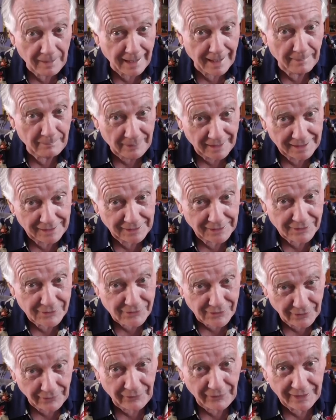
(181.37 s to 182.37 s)
my
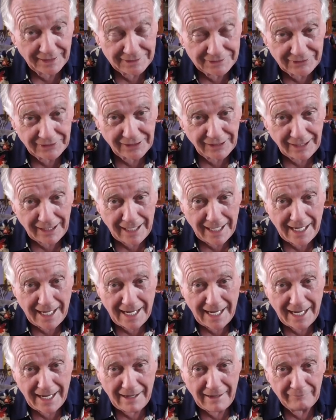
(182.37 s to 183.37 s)
opinions. They're things that I
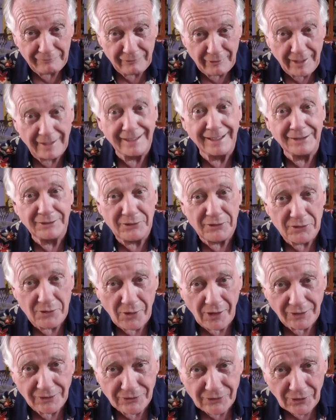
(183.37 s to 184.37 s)
have run
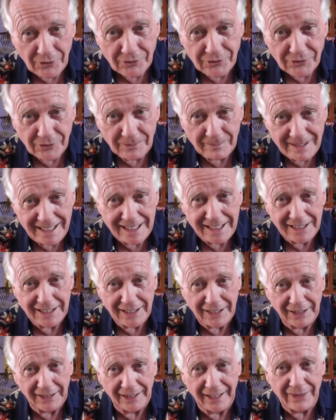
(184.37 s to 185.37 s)
into on social
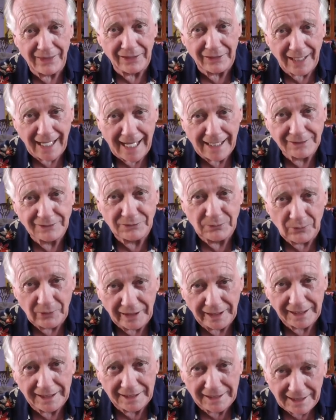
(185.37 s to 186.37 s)
media in the last
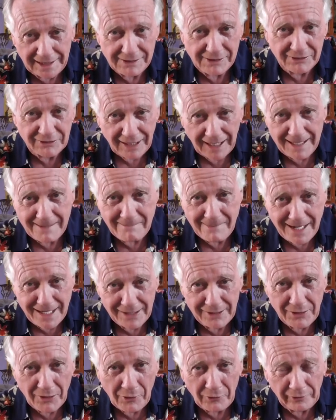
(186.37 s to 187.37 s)
week, and I just kind of made
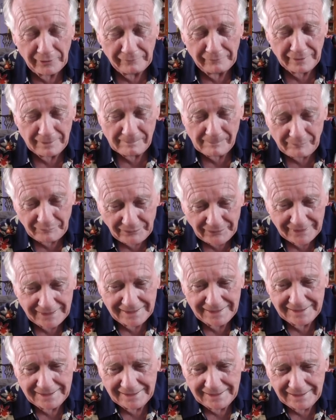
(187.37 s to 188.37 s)
a note of them.
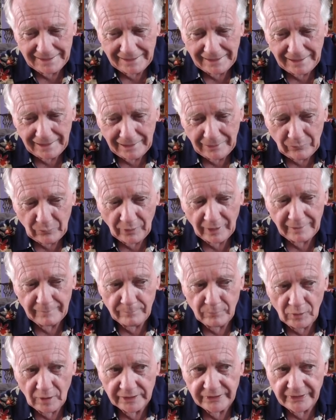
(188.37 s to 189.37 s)
One of
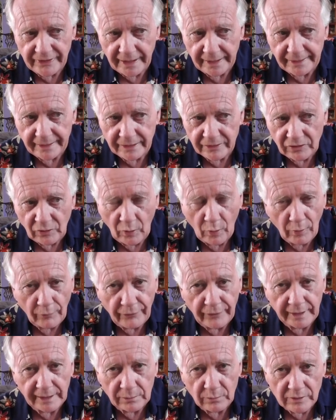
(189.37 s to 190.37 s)
them was that this whole
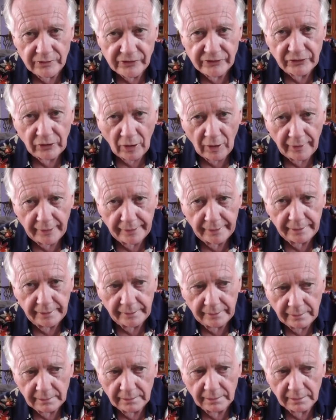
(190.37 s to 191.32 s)
thing was started